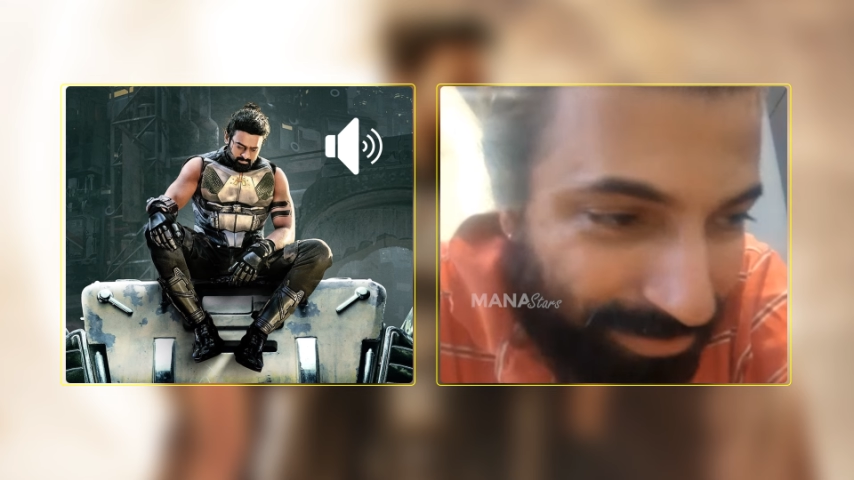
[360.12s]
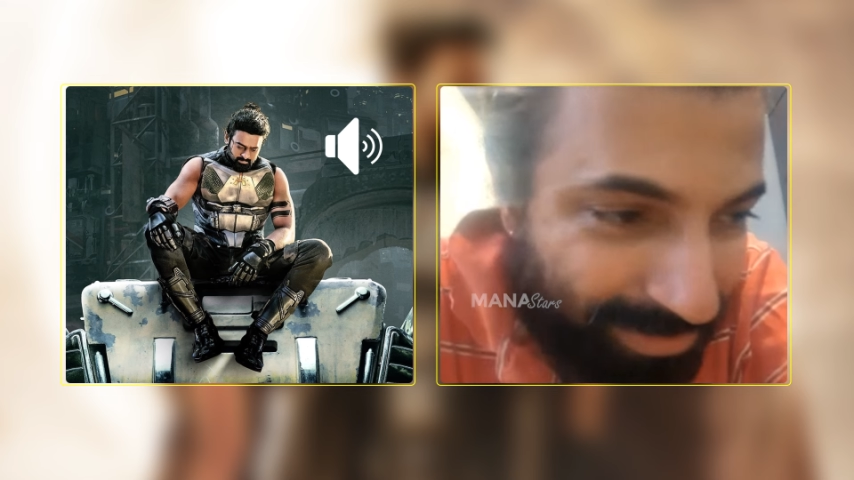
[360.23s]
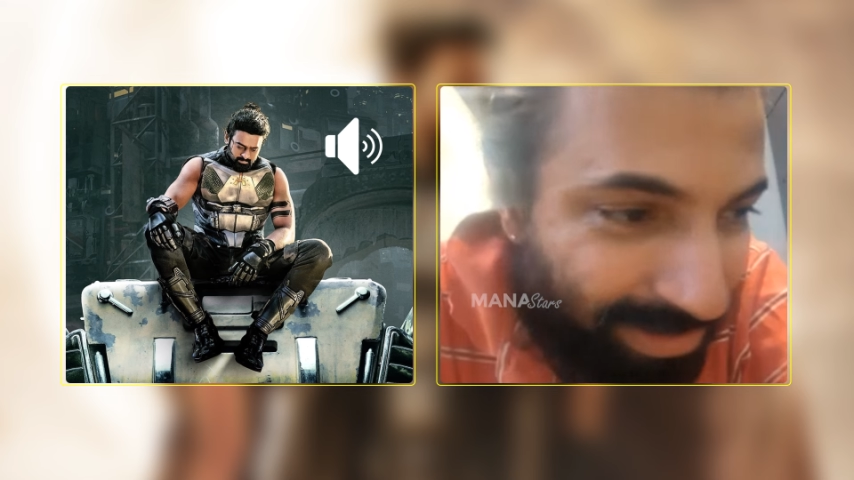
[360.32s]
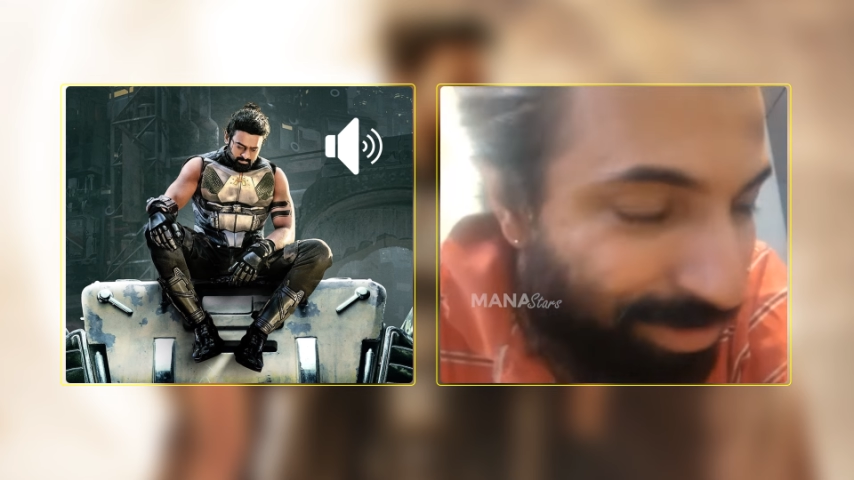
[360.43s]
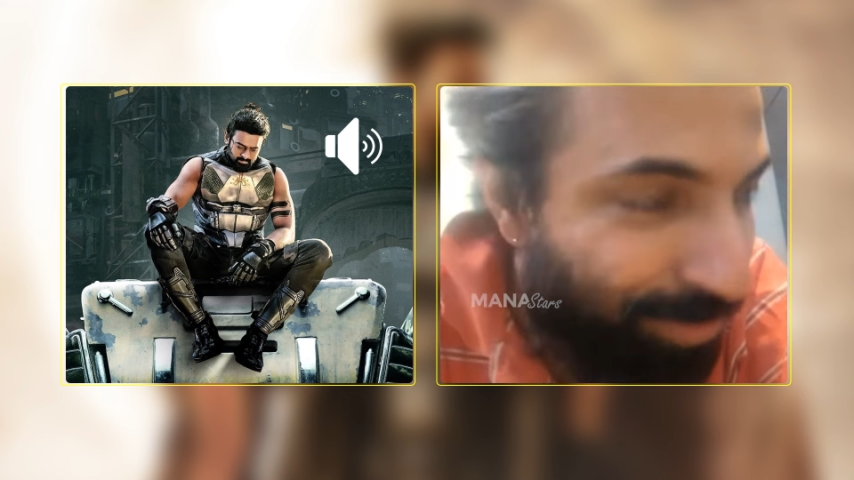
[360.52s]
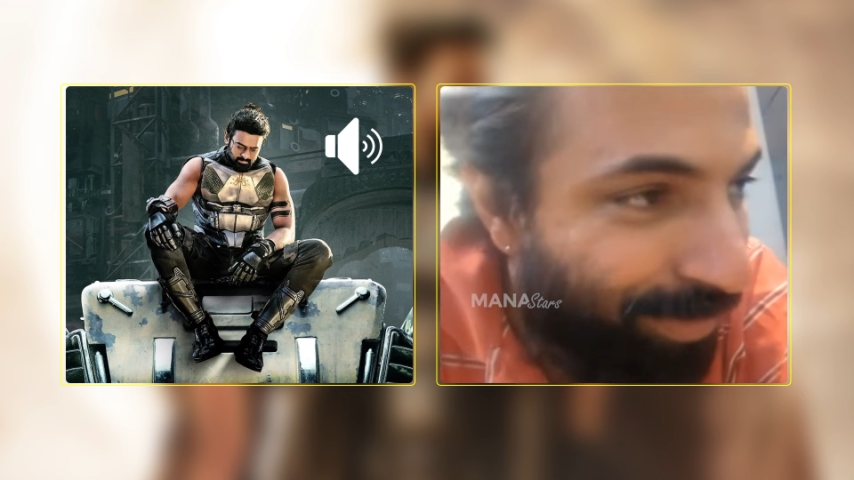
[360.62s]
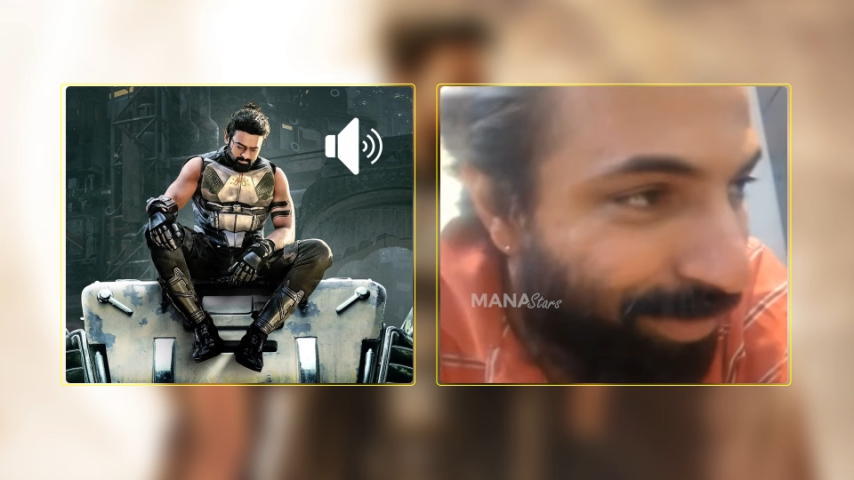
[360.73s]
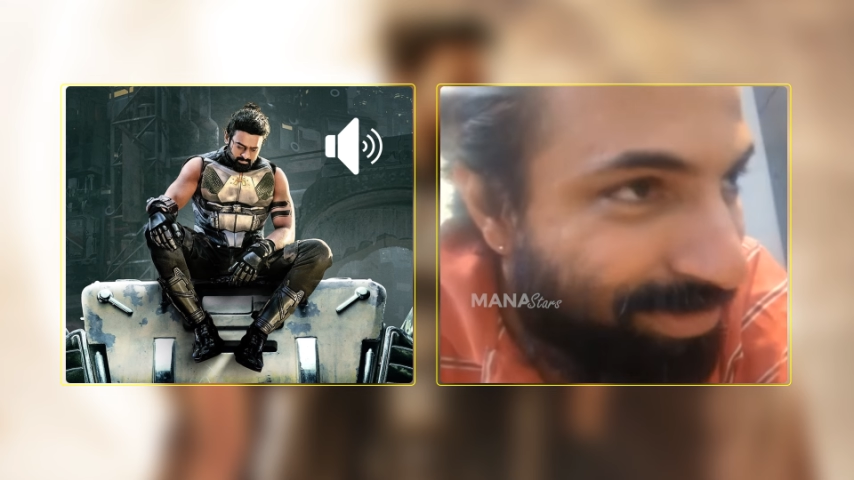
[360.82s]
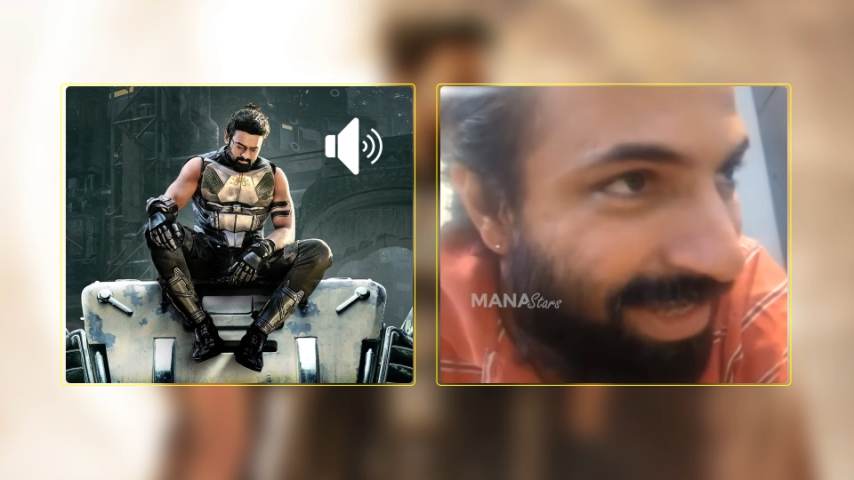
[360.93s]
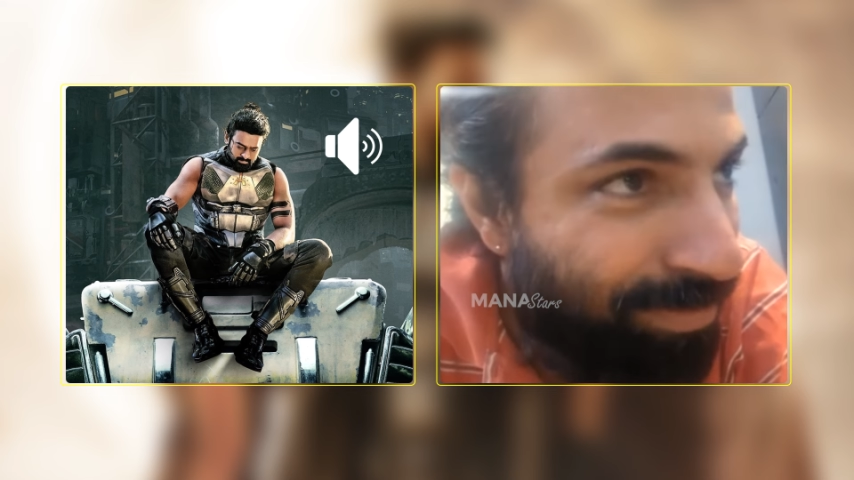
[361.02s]
nervous. I don't know
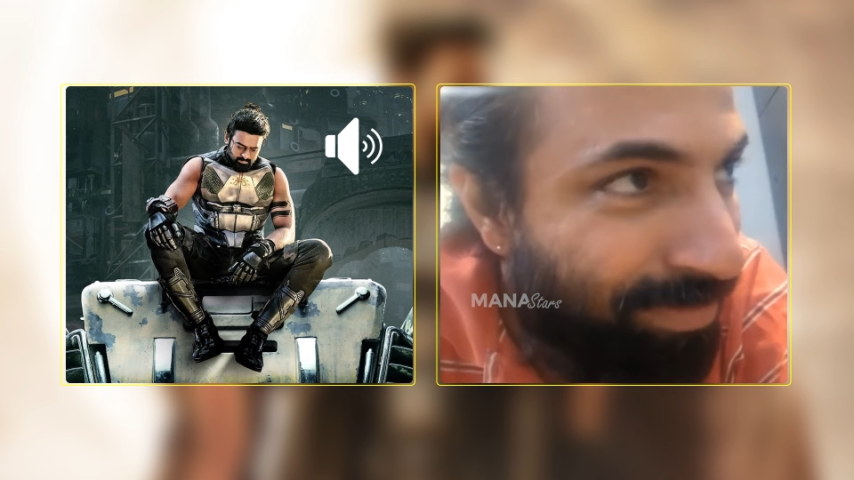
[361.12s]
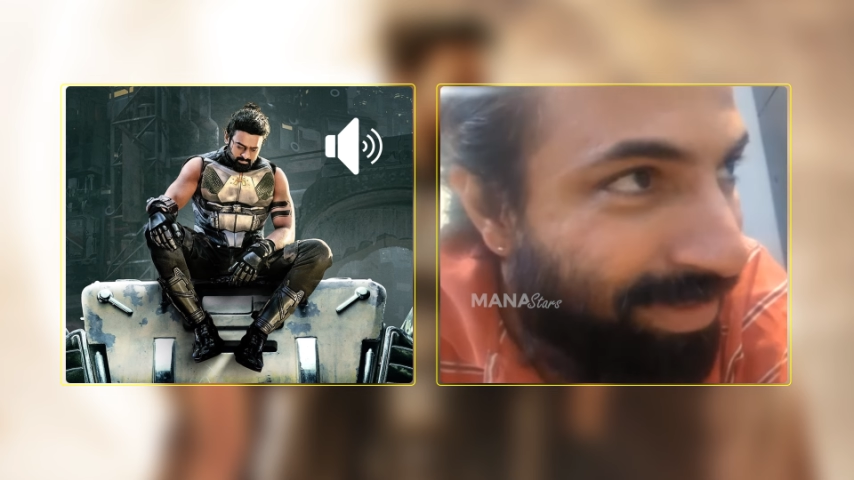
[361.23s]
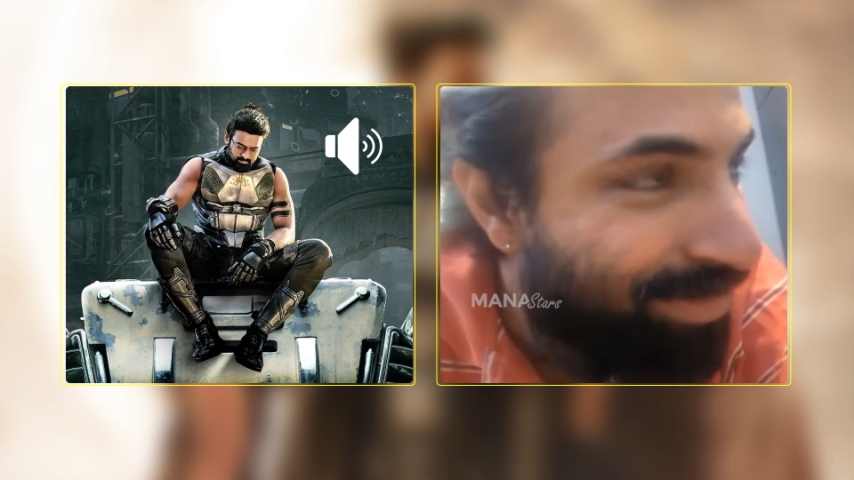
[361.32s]
what was happening.